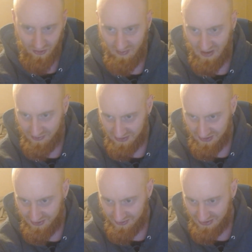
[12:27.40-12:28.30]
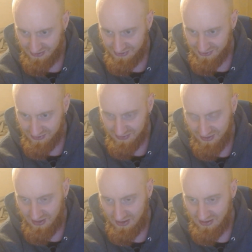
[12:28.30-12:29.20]
by the end of this.
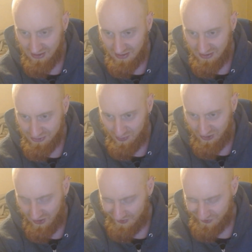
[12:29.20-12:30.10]
It's been like